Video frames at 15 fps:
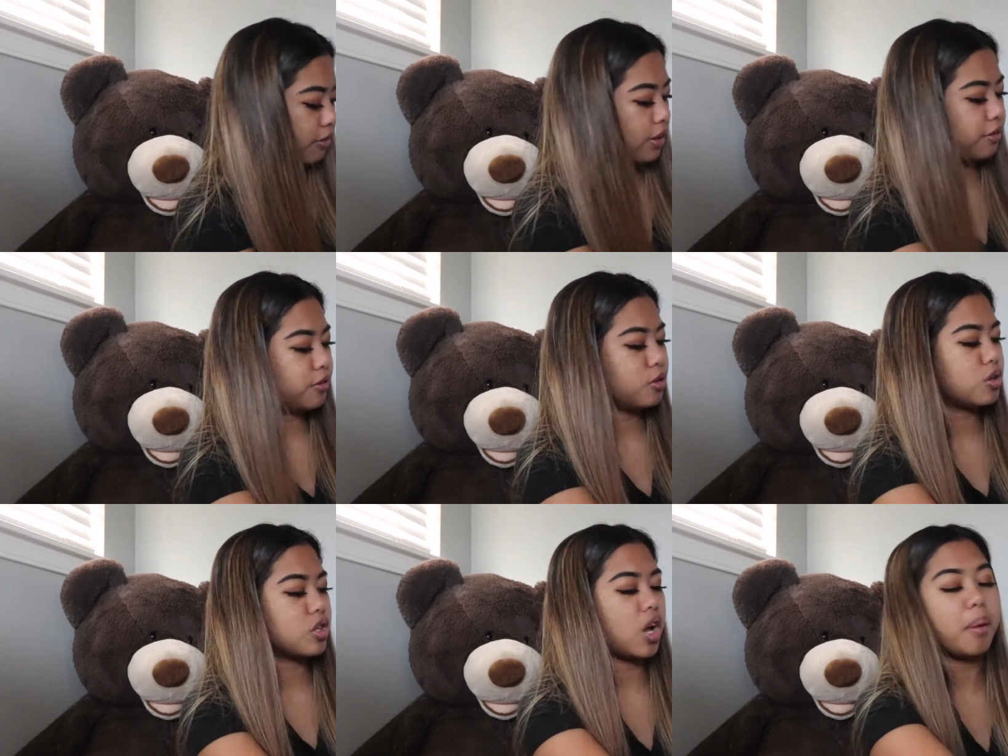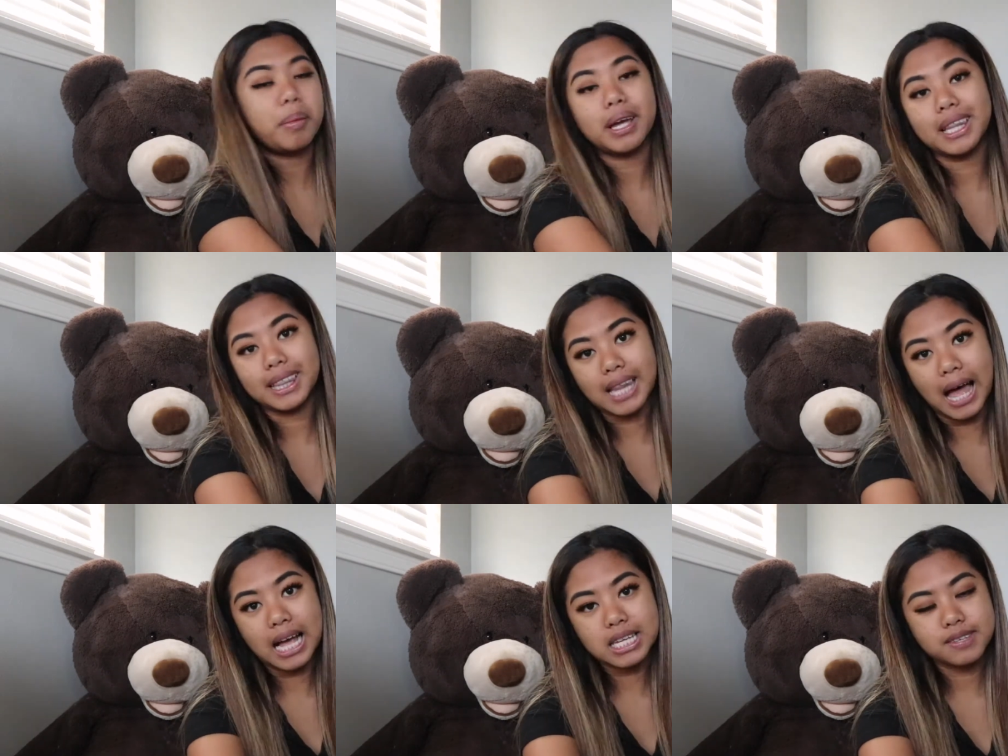if you saw my
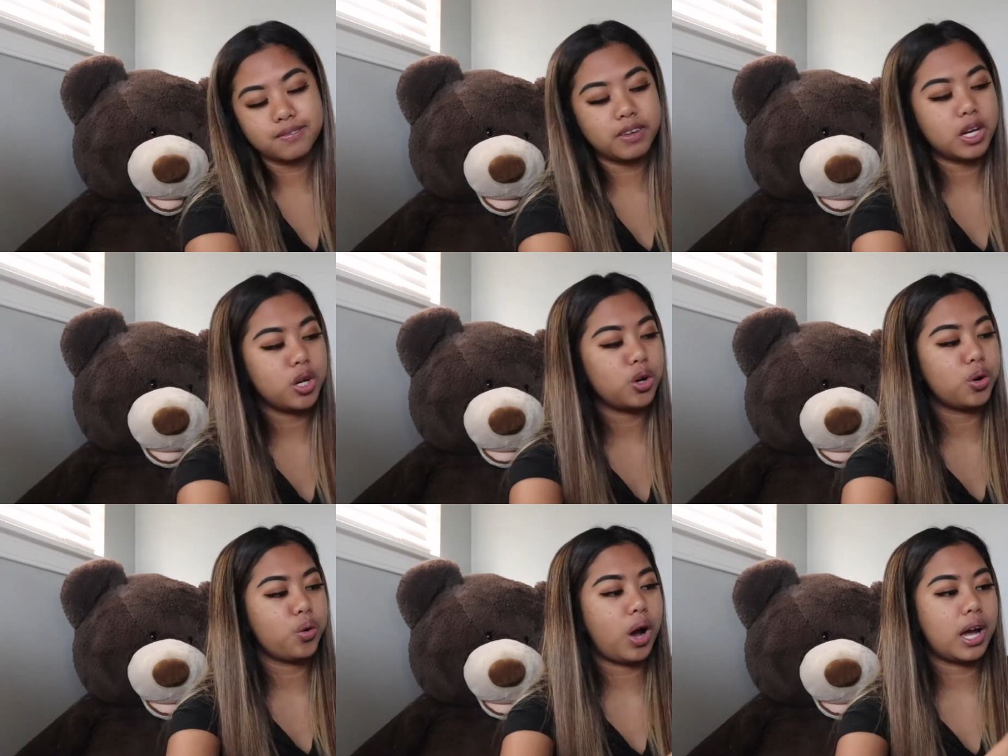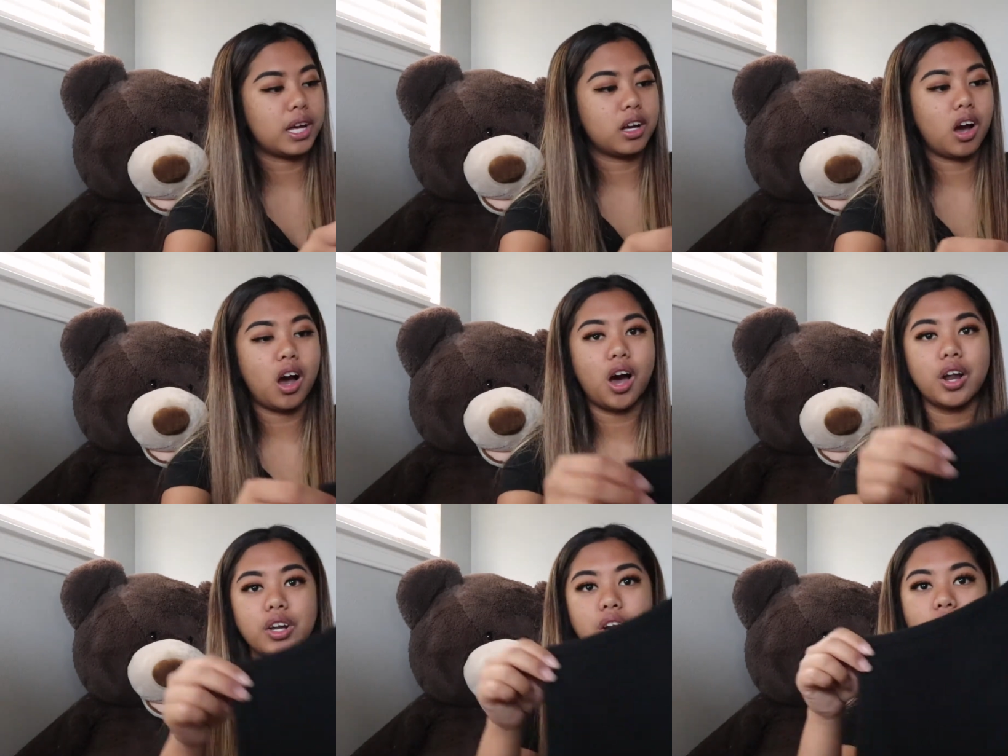last video, I
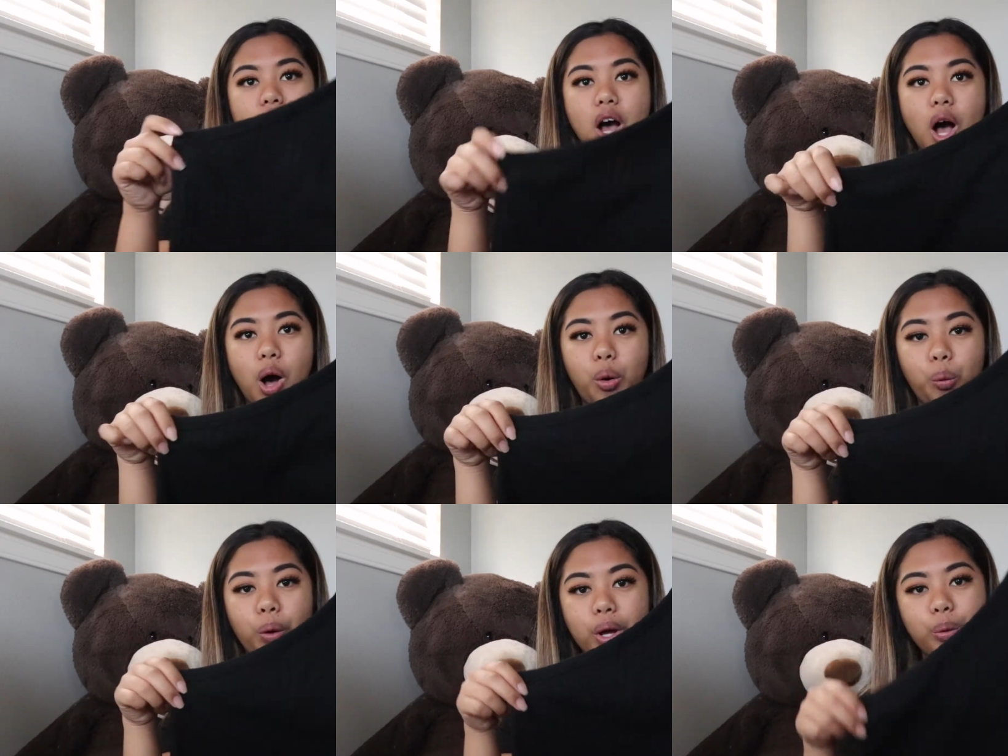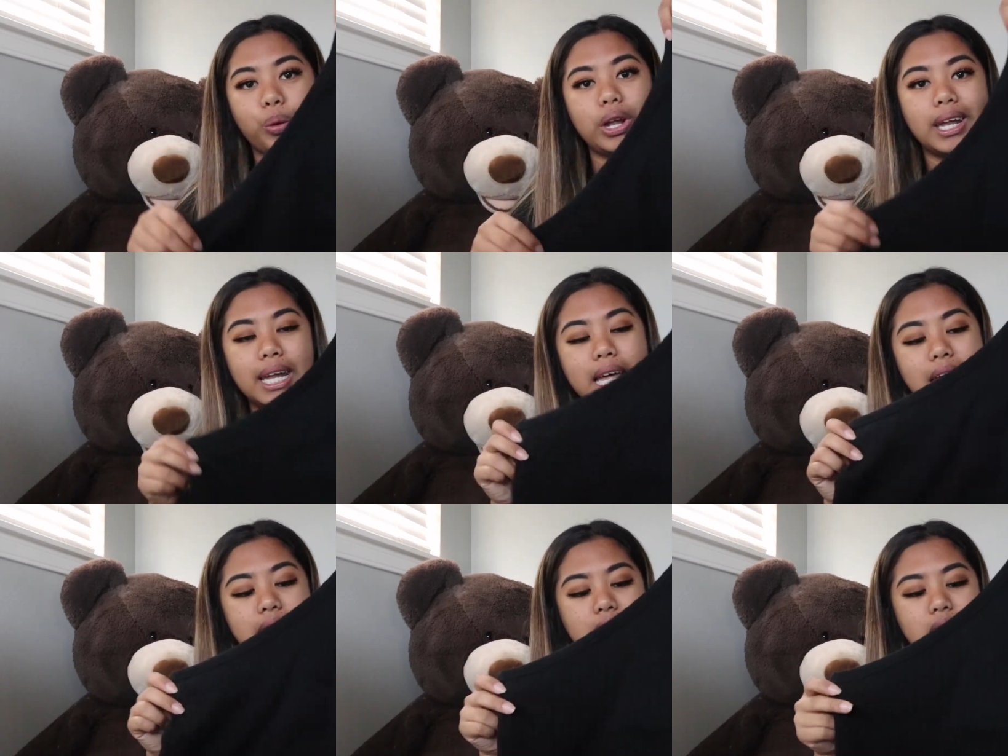got a white one
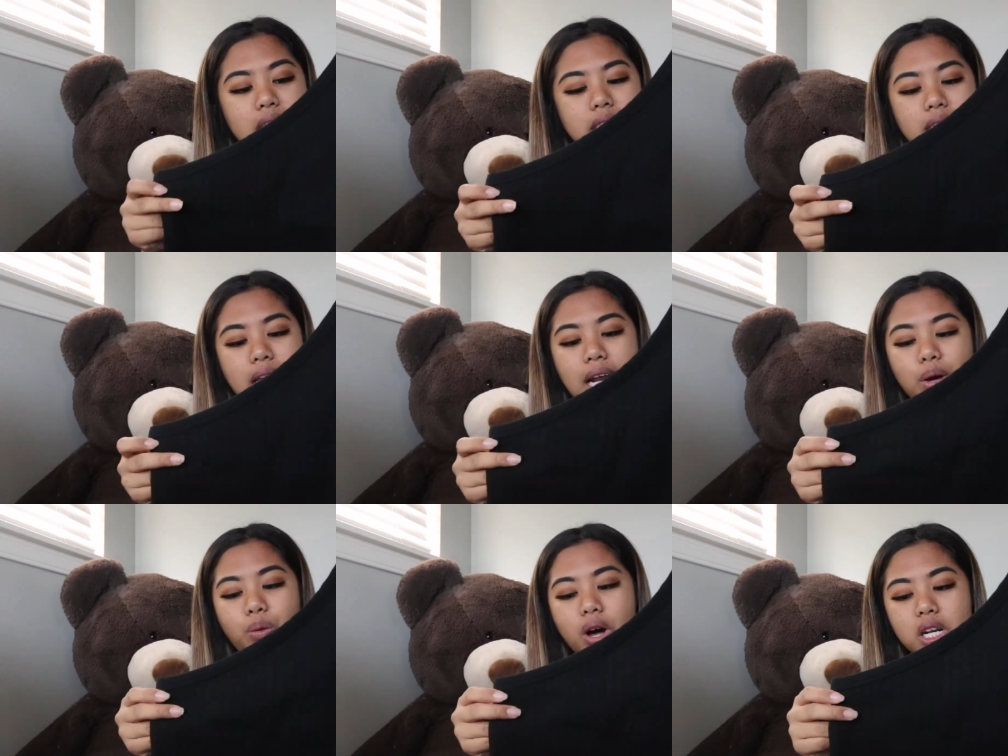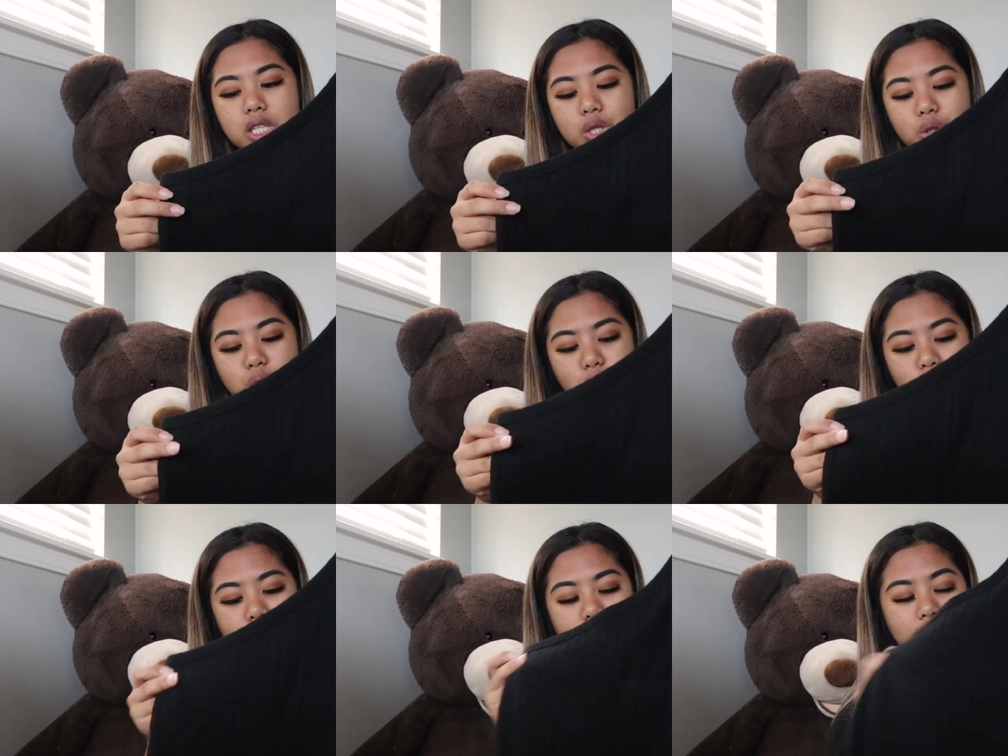like this and I wanted
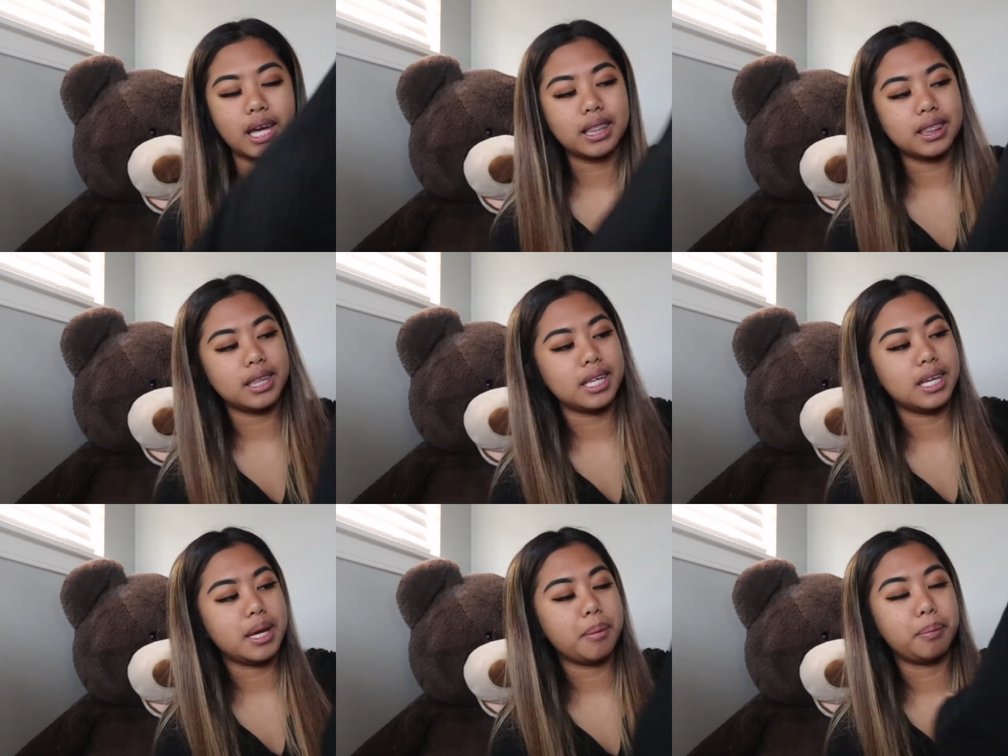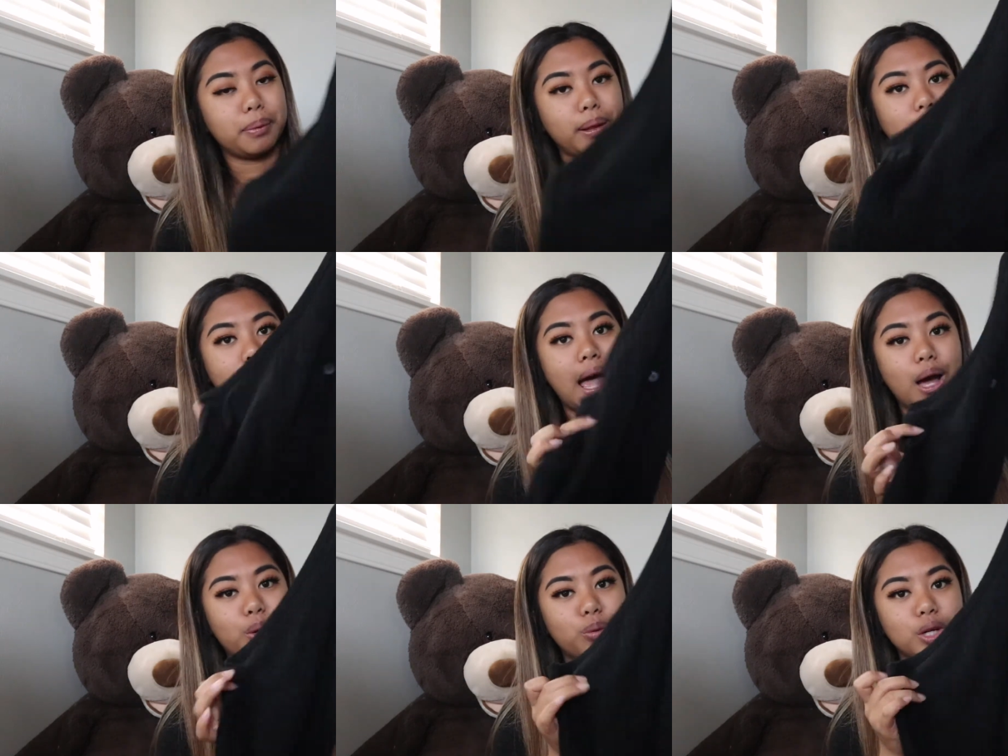to get the
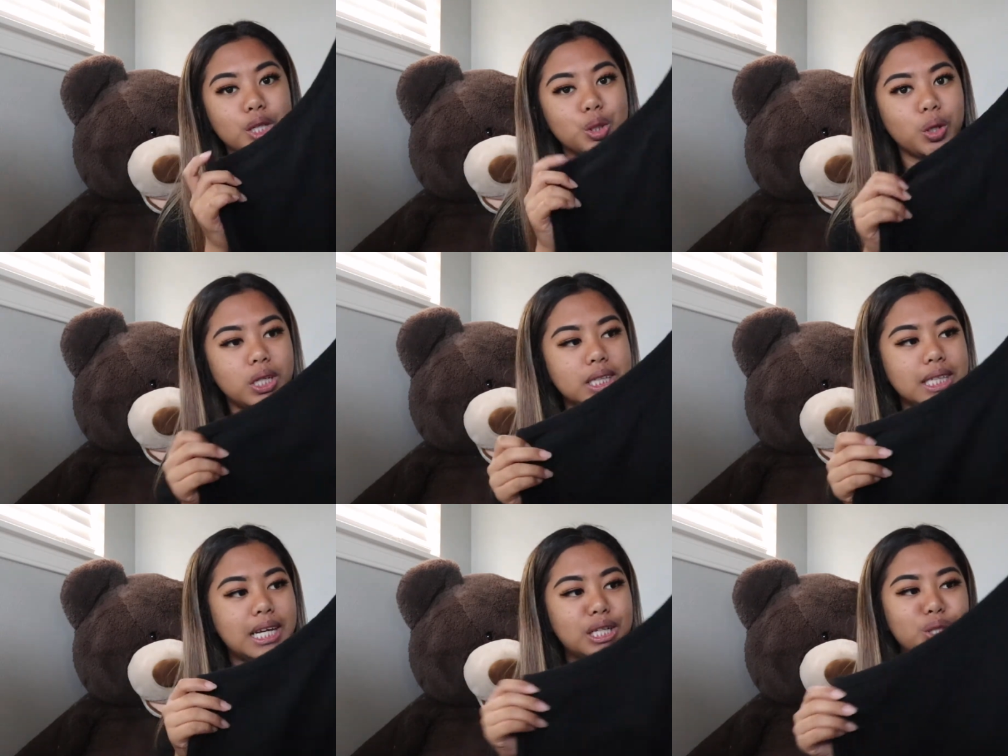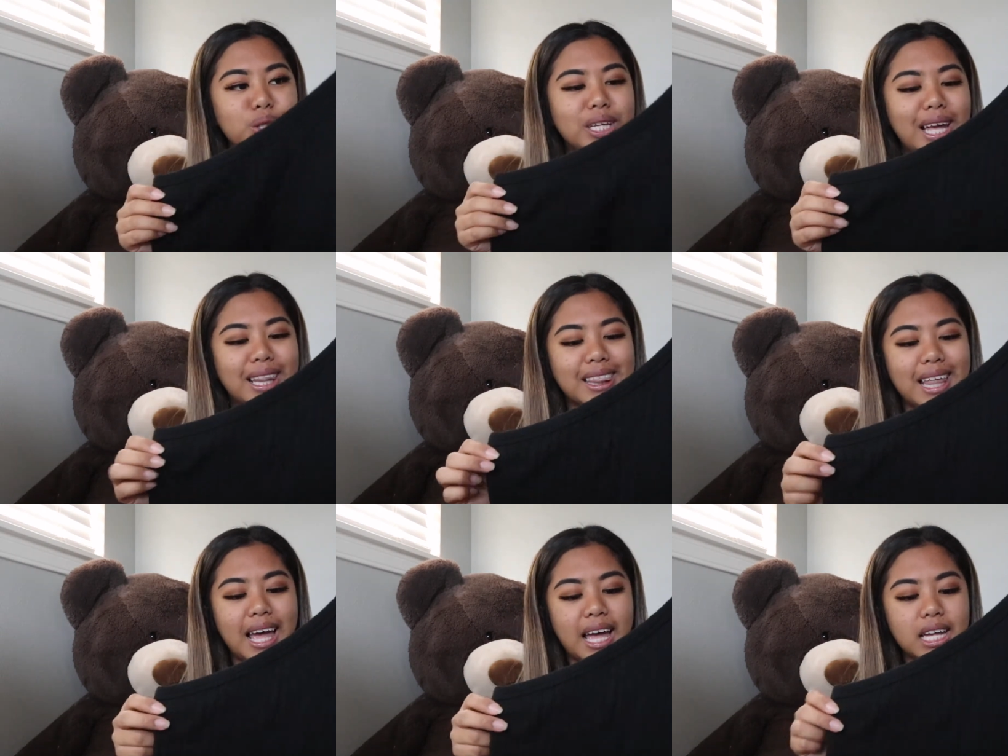black one, so I decided to
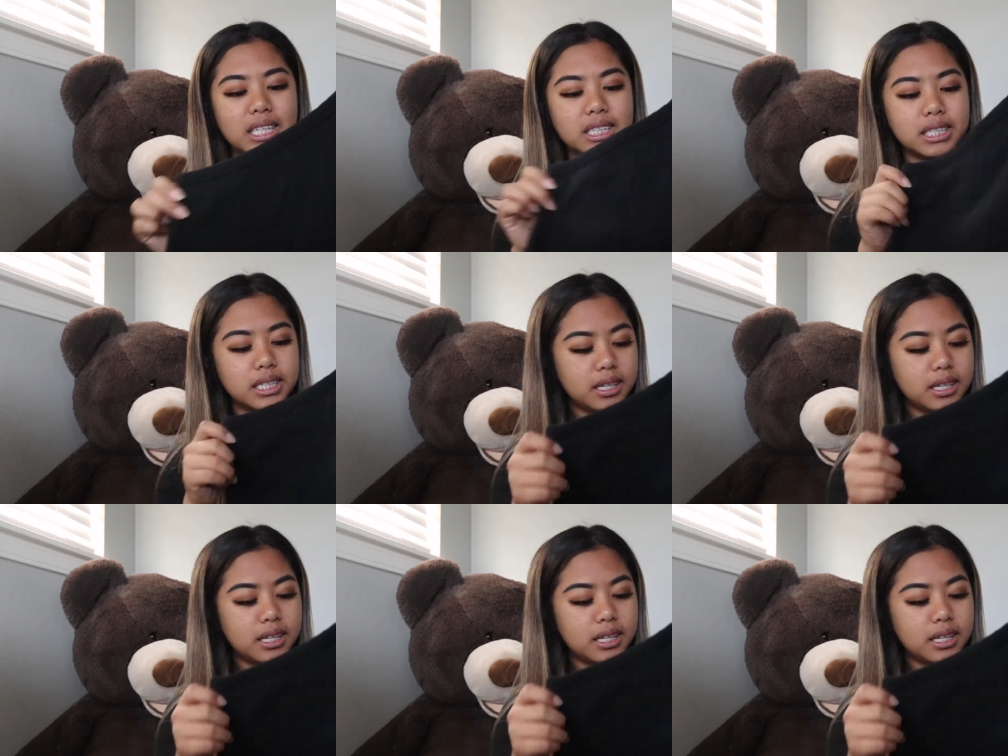get that.